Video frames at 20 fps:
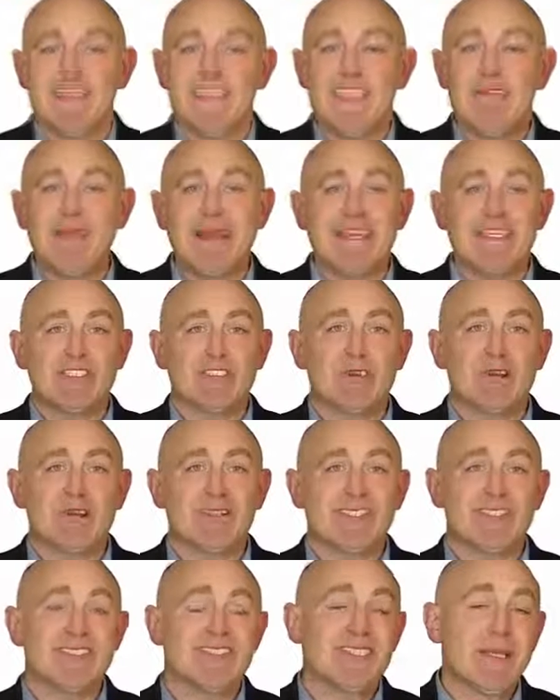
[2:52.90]
To make sure
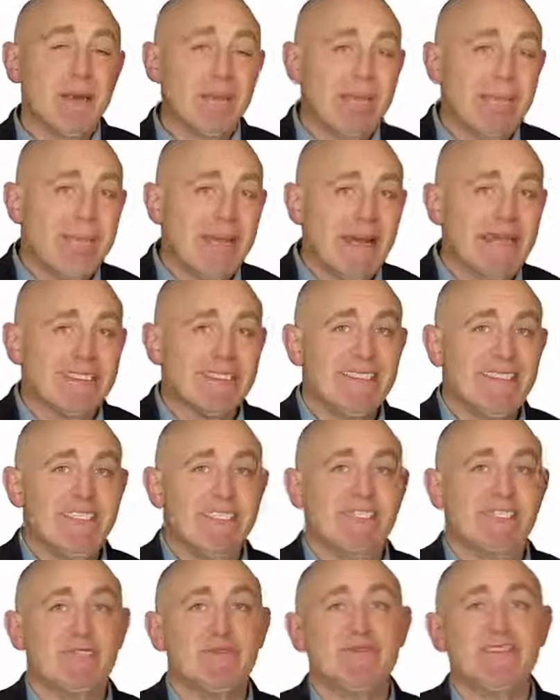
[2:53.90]
this is the best
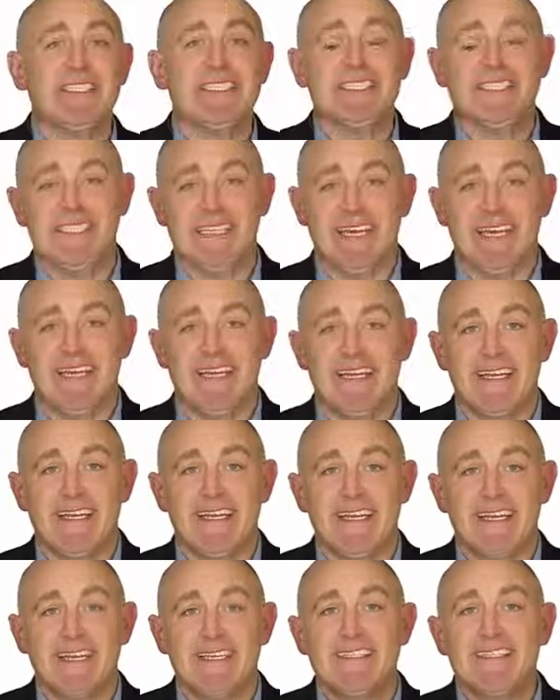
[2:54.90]
deal you've seen today,
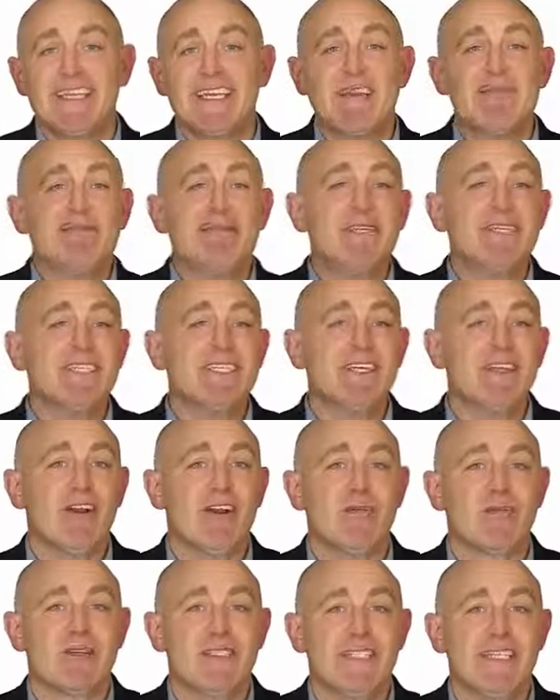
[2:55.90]
the Commission
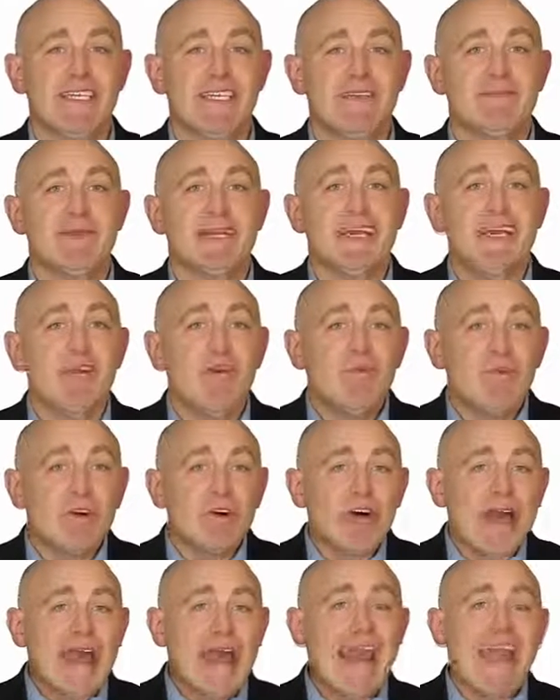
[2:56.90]
Cobra team
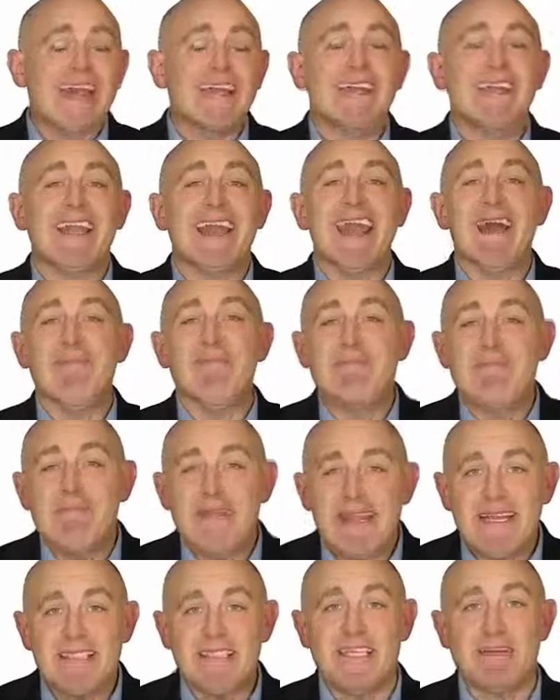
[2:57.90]
will add an
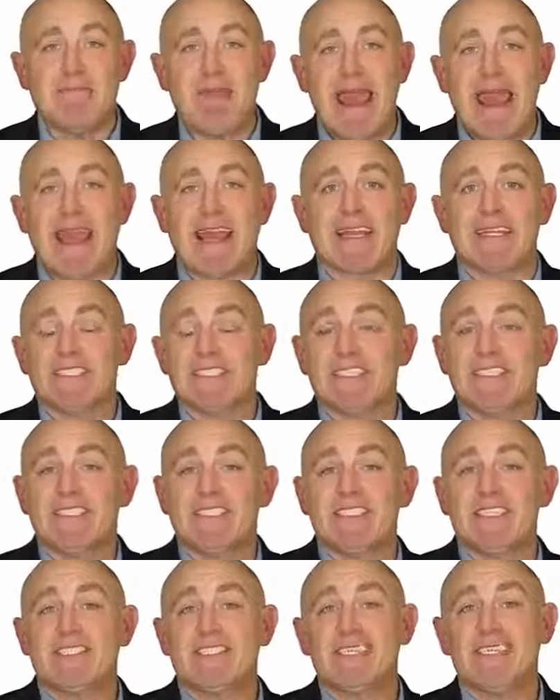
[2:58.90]
amazing package
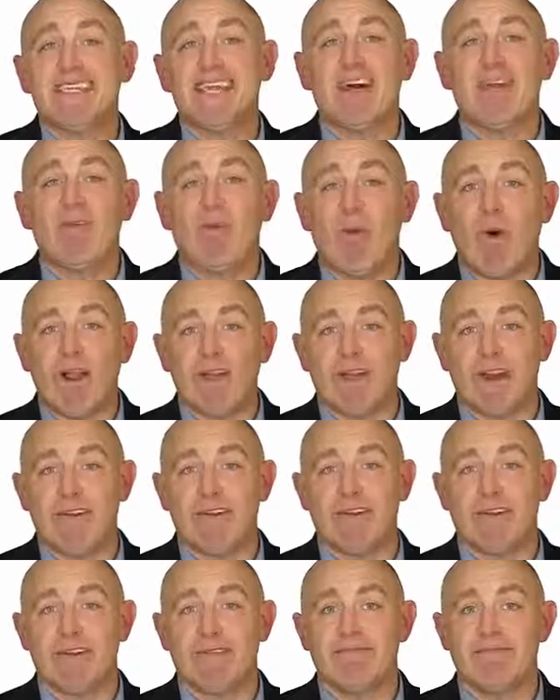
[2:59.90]
consisting of
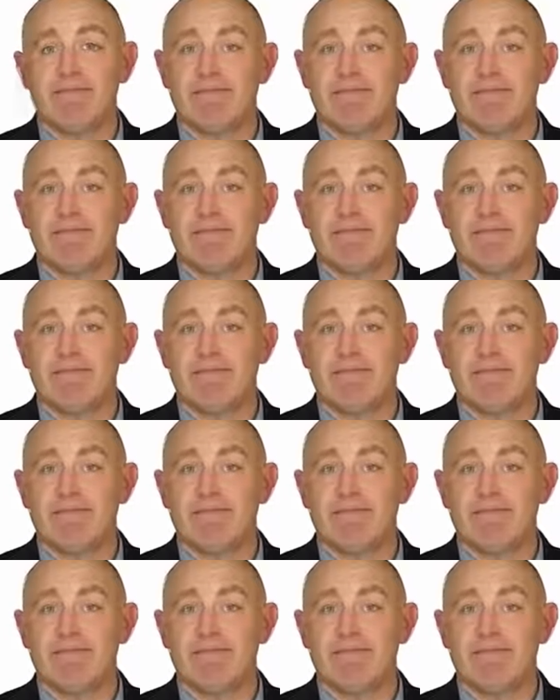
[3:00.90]
100